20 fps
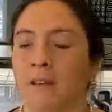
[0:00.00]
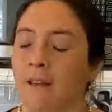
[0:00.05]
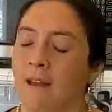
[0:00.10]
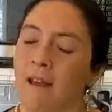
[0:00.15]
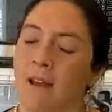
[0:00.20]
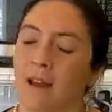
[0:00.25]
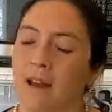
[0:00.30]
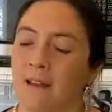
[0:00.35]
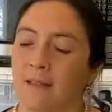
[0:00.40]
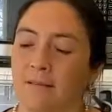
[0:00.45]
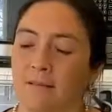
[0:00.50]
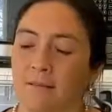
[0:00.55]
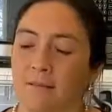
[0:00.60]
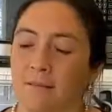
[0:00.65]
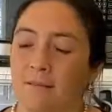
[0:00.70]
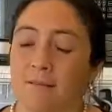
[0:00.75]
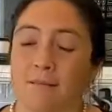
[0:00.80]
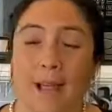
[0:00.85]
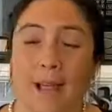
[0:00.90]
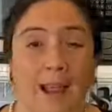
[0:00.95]
And
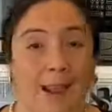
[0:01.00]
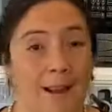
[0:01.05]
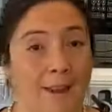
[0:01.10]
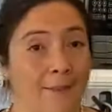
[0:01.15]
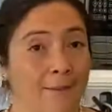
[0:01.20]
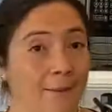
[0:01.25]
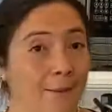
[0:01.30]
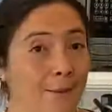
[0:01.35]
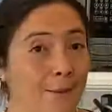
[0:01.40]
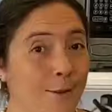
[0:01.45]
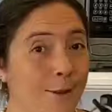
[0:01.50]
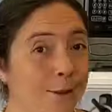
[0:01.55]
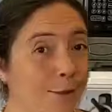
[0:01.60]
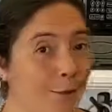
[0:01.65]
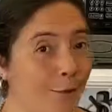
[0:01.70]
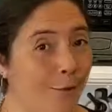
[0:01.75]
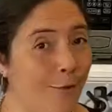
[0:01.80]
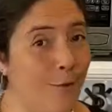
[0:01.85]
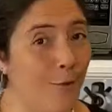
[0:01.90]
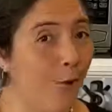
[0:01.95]
I have
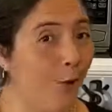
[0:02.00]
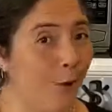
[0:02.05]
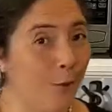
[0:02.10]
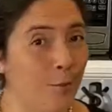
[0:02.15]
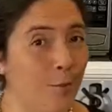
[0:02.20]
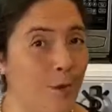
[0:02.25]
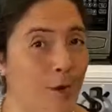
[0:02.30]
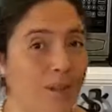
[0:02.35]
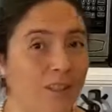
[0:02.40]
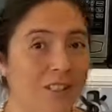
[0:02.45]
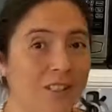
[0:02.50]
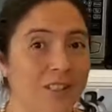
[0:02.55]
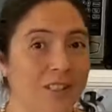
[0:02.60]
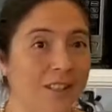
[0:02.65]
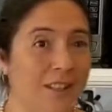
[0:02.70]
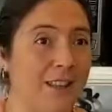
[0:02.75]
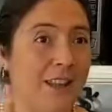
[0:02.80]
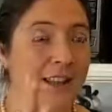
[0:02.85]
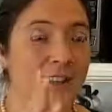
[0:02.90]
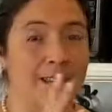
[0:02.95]
another 4th process
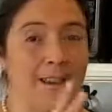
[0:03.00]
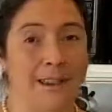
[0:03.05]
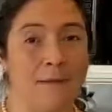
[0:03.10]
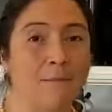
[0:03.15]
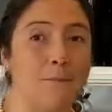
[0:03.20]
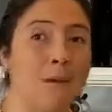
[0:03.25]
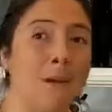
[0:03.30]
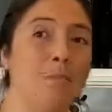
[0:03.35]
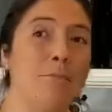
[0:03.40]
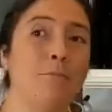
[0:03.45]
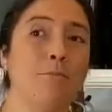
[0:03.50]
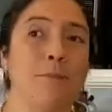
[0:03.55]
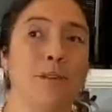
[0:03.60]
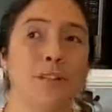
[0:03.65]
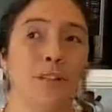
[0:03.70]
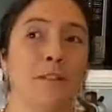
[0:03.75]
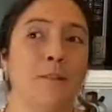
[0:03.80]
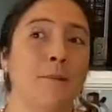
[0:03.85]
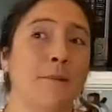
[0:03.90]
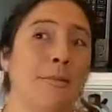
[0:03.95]
that I came up
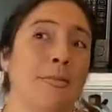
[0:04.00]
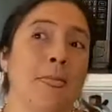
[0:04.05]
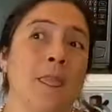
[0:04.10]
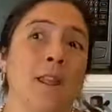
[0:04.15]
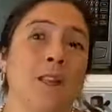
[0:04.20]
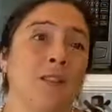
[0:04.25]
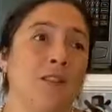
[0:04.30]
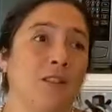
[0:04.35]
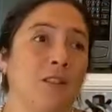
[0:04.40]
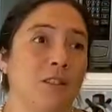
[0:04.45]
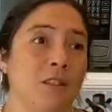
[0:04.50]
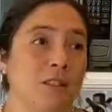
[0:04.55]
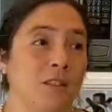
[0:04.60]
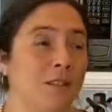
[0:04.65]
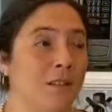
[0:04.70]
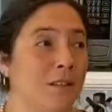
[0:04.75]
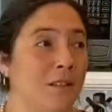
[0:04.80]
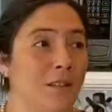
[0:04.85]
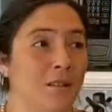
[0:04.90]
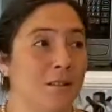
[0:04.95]
with
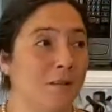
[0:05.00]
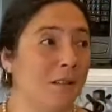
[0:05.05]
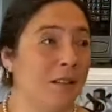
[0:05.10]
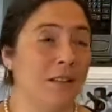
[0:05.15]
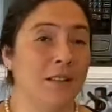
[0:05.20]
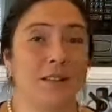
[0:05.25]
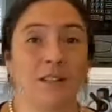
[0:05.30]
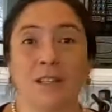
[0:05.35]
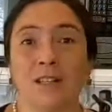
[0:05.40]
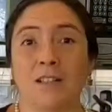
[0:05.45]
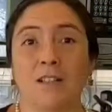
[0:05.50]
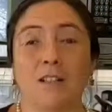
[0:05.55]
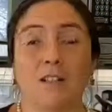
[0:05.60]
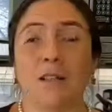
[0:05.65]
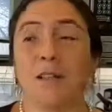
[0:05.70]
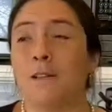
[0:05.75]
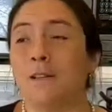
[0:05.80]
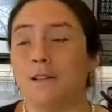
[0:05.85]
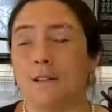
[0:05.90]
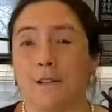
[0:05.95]
just in these
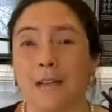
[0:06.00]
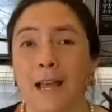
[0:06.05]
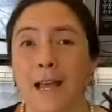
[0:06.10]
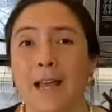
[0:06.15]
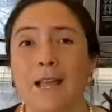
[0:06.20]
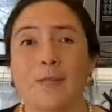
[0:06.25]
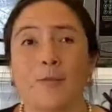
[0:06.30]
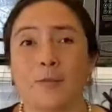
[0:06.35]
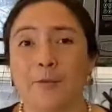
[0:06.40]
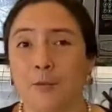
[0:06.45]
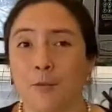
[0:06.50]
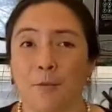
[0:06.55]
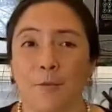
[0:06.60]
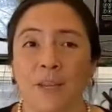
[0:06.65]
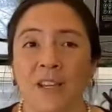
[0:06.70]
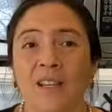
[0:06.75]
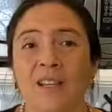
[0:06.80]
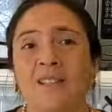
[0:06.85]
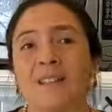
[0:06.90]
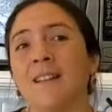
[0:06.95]
last few
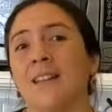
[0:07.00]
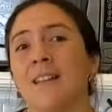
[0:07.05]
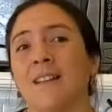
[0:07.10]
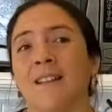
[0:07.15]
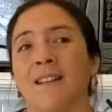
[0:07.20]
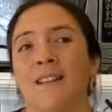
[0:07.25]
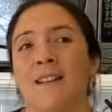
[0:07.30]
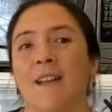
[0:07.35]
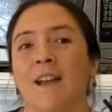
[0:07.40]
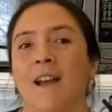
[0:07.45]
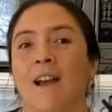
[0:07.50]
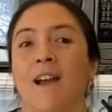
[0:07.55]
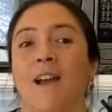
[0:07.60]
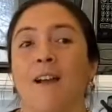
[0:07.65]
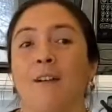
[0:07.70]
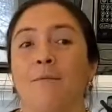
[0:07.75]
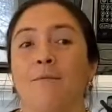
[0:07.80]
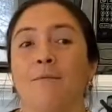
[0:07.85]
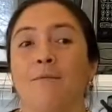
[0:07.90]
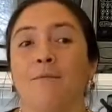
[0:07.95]
weeks,
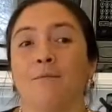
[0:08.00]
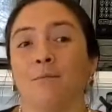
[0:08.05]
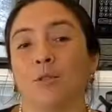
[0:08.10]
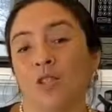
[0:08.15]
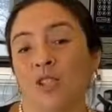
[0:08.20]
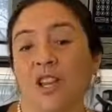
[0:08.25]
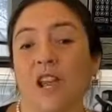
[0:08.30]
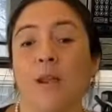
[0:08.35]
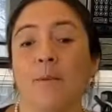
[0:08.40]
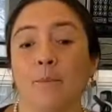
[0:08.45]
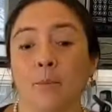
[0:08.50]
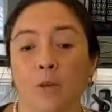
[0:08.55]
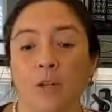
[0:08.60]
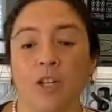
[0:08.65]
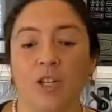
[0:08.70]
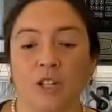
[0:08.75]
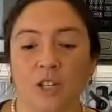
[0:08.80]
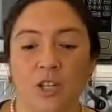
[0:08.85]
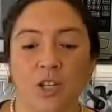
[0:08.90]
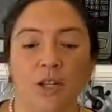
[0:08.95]
which I'm
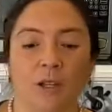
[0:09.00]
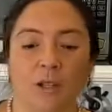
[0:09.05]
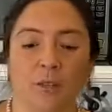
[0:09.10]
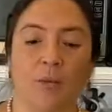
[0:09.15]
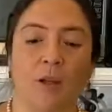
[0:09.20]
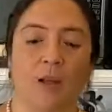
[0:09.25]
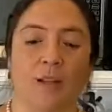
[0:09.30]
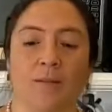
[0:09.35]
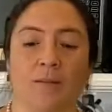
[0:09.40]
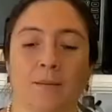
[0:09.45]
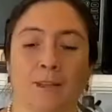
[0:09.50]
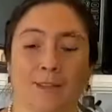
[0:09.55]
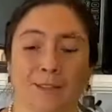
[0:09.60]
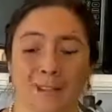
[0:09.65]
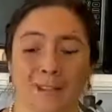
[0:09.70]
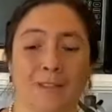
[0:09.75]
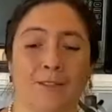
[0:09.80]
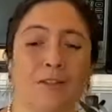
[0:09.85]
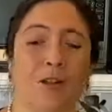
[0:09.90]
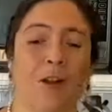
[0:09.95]
gonna share as well.
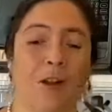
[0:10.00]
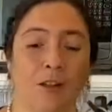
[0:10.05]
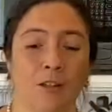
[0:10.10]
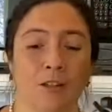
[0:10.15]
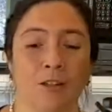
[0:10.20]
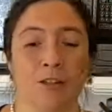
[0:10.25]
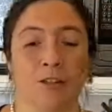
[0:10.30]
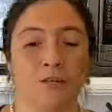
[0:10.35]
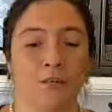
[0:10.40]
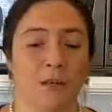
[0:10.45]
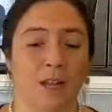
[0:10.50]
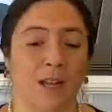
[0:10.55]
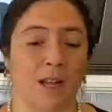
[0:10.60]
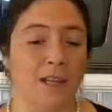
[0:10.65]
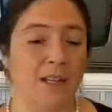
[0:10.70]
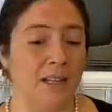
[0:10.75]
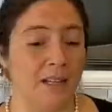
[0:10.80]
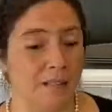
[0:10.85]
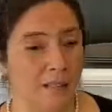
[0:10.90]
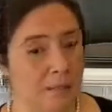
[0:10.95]
It is awesome
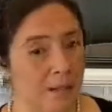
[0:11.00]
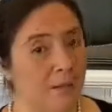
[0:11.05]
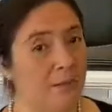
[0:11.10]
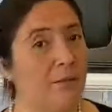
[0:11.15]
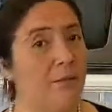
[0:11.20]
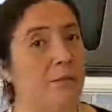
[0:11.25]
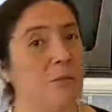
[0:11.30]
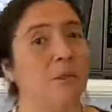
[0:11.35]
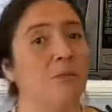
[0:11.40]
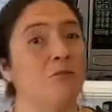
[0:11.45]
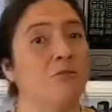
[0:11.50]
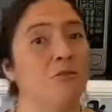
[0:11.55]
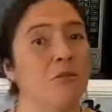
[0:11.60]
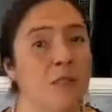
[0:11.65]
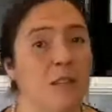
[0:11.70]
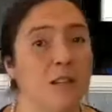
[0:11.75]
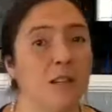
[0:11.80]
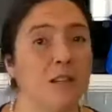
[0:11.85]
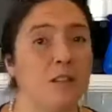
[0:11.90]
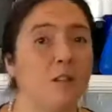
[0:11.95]
and it gives me
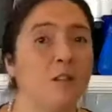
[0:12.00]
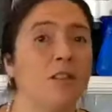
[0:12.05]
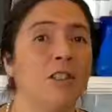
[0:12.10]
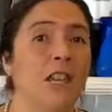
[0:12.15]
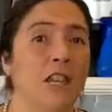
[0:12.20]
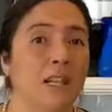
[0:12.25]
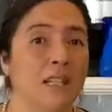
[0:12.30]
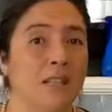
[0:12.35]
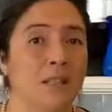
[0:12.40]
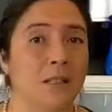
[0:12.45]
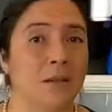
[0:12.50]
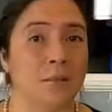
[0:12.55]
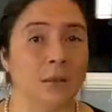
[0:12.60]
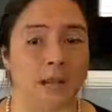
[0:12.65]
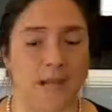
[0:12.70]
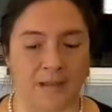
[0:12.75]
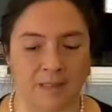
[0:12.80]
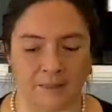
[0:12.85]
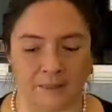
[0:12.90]
really good tasty bread.